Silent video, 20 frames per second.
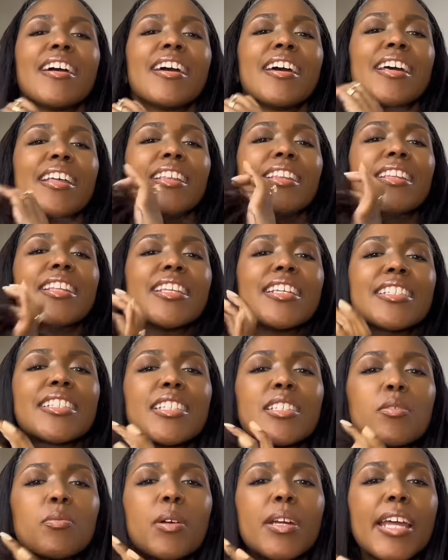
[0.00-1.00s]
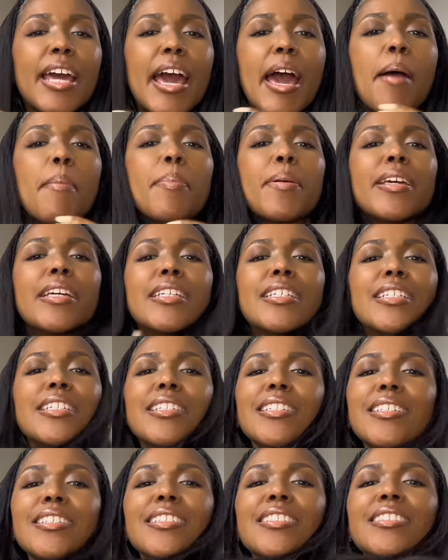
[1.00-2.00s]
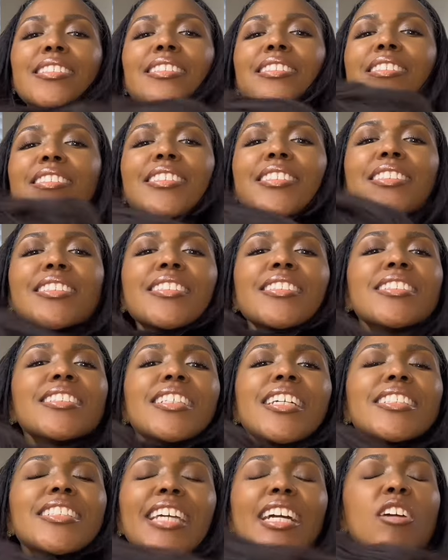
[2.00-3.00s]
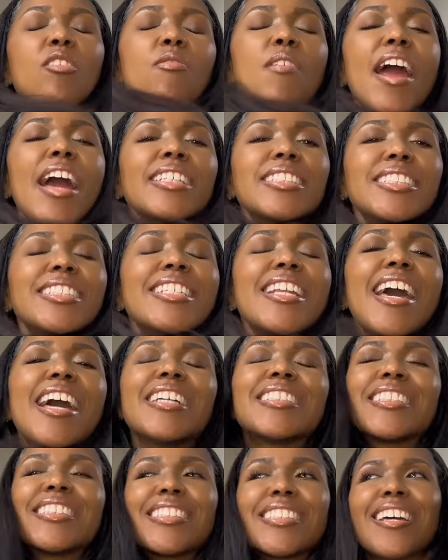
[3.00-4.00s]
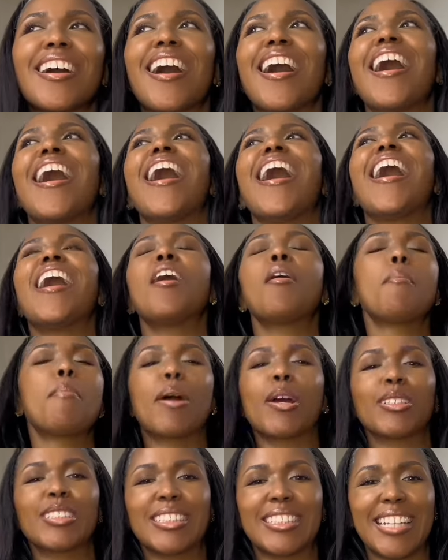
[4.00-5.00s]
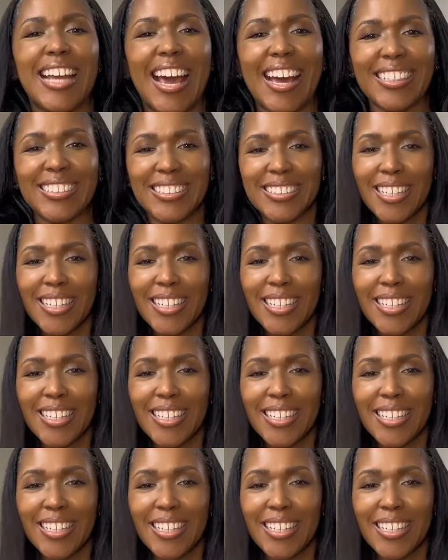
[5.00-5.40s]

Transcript: This is what happens. It's like a rat's nest, a bird's nest.